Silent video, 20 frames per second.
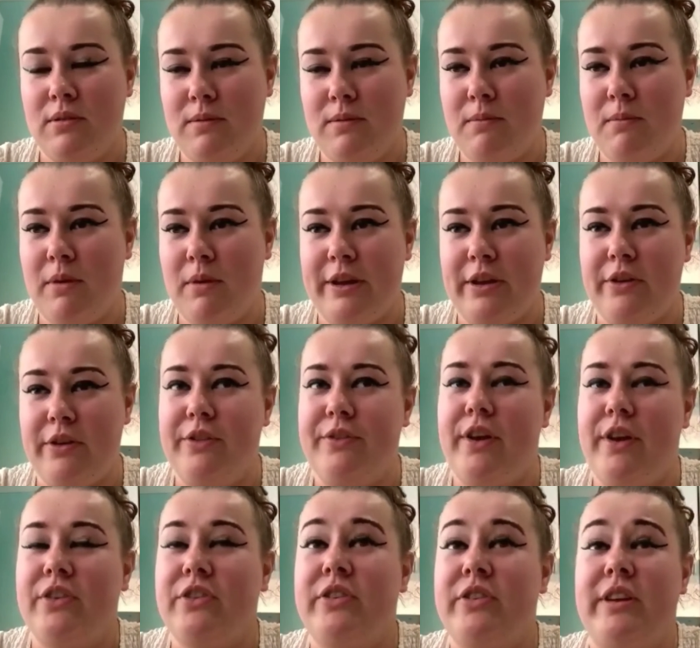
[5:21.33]
my
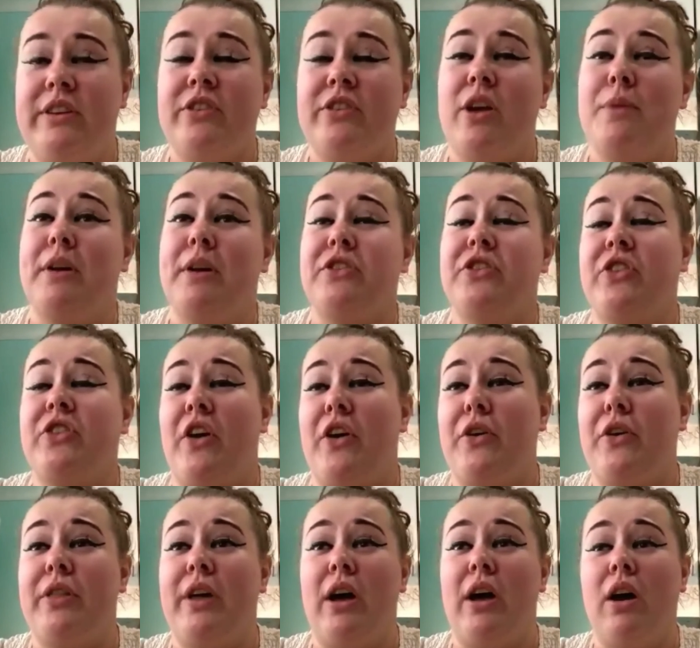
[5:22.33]
university, so much so
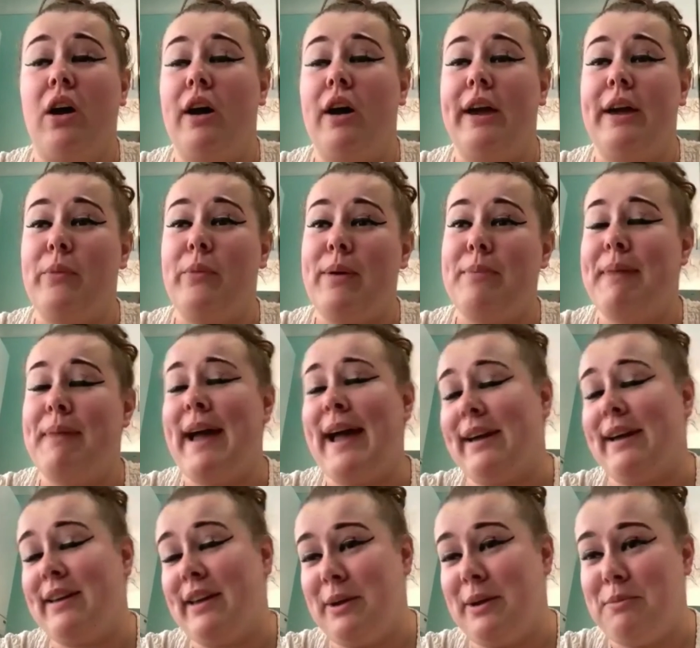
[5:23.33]
that I went back
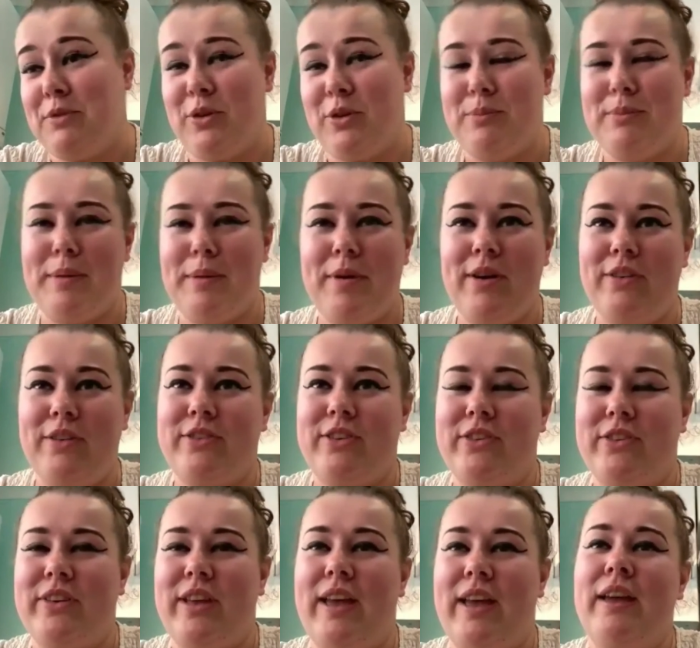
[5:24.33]
and I'm doing my
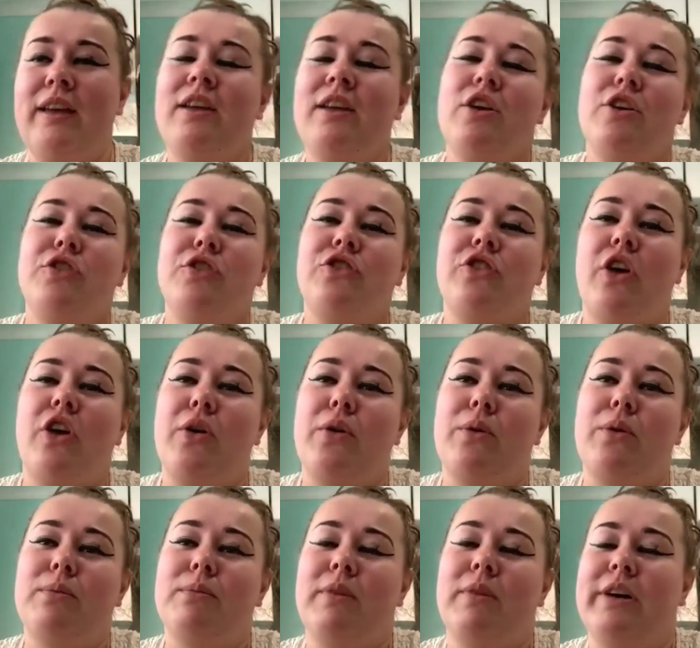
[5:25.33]
master's there.
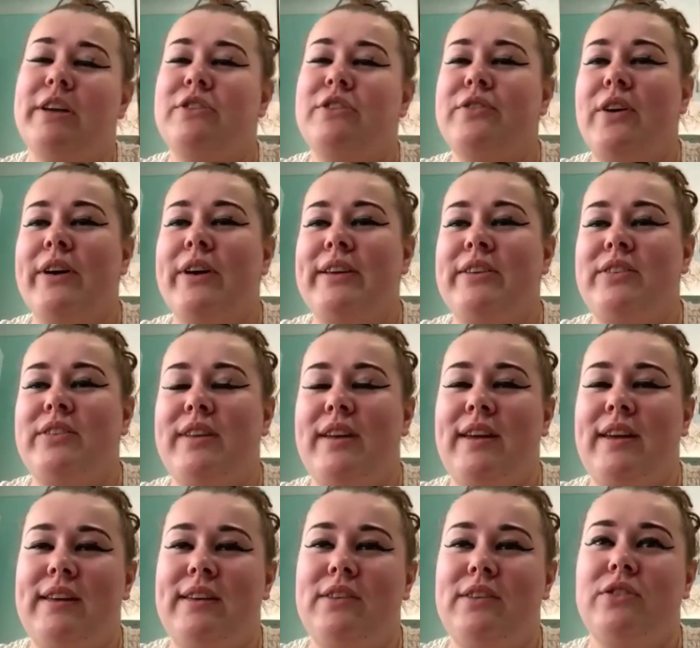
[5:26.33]
So my advice
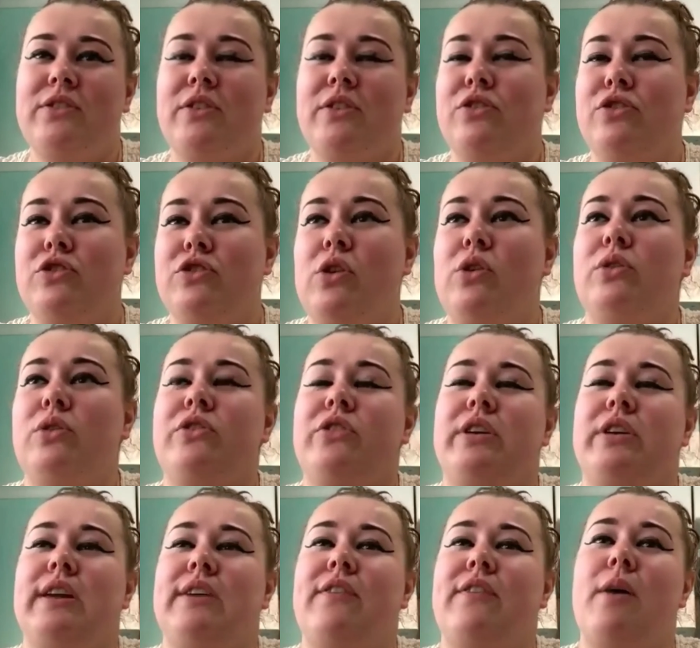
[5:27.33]
is not to
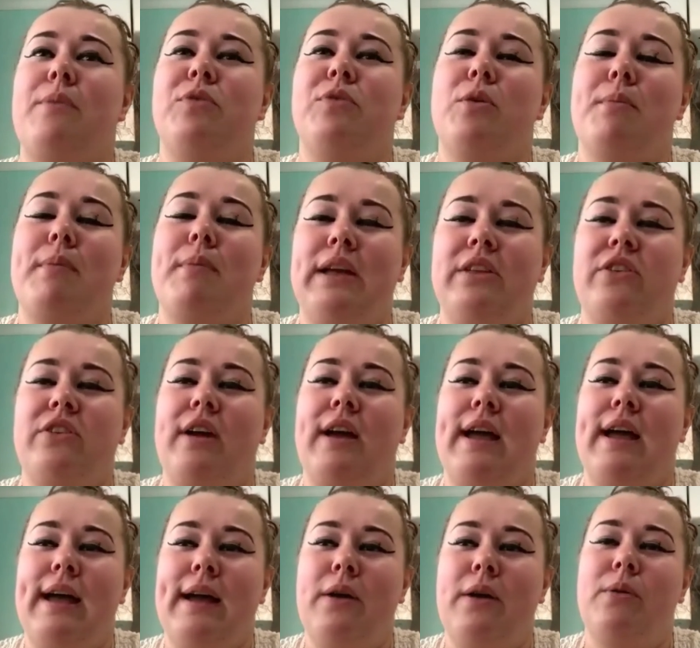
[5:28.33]
give up, no matter
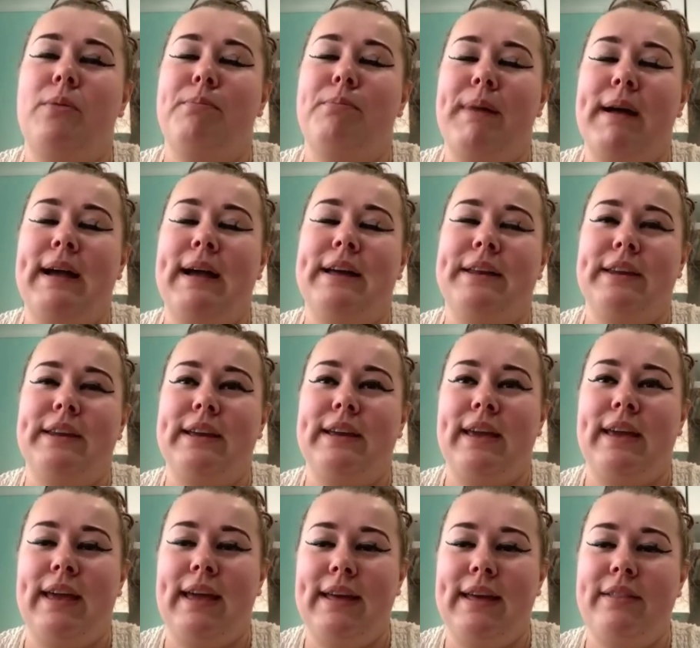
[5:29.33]
how bad it
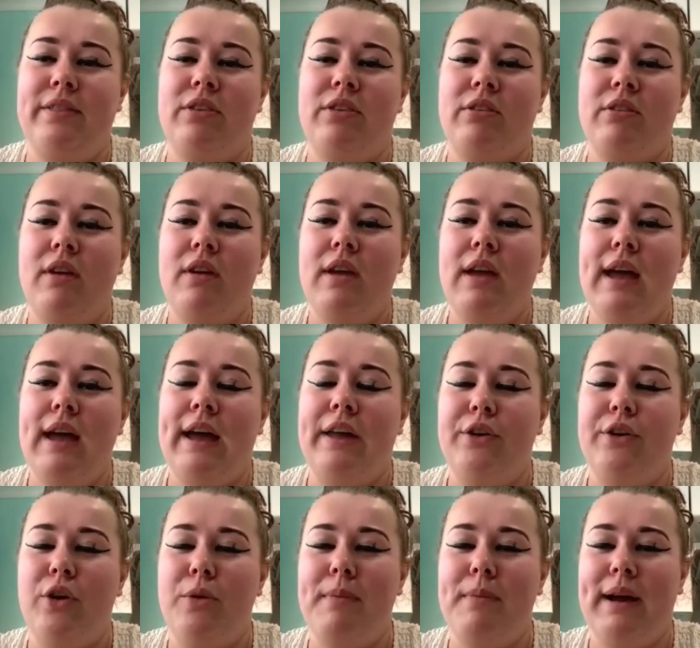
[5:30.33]
gets, and
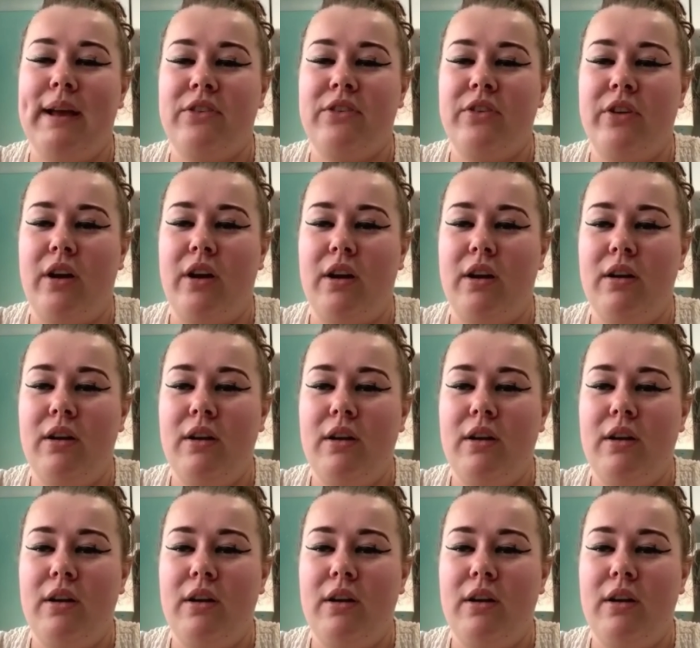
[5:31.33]
no matter